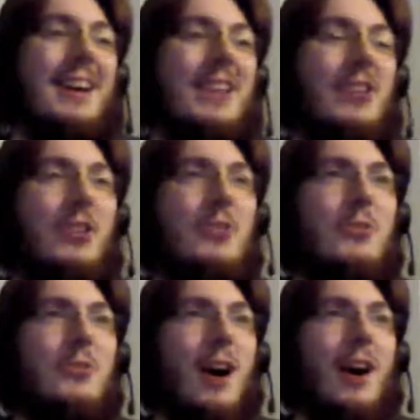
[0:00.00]

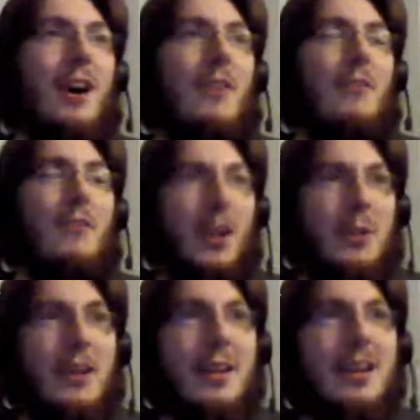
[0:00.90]
You are
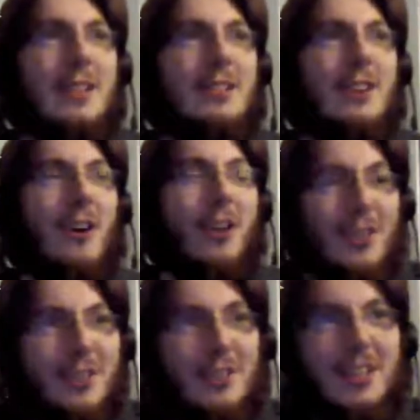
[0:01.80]
following
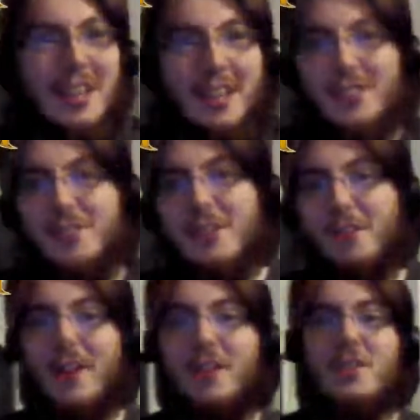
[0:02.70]
hotly on the heels of the
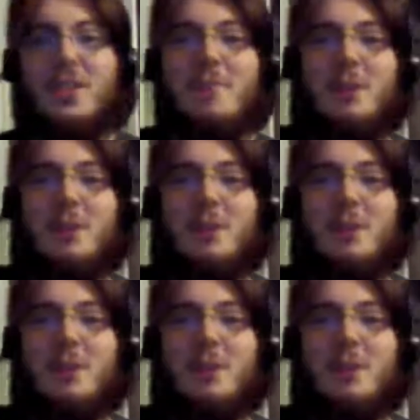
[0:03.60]
Fellowship.